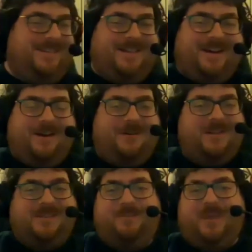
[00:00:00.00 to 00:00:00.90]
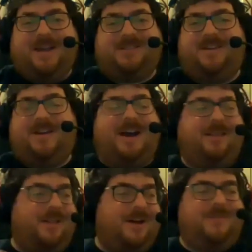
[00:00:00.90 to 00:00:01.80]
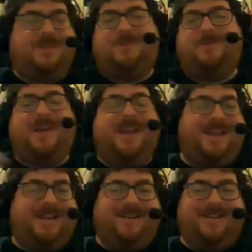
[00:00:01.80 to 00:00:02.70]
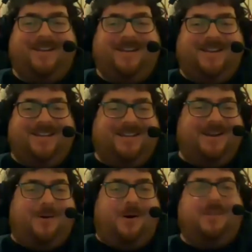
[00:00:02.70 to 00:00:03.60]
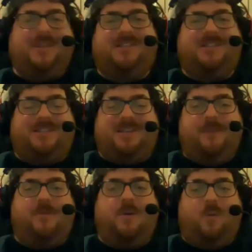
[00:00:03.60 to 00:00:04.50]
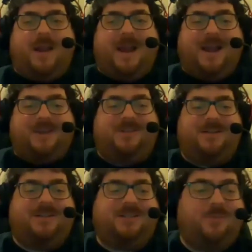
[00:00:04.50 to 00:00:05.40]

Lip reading: Oh, he's the best, and I love you, and all these just different reactions.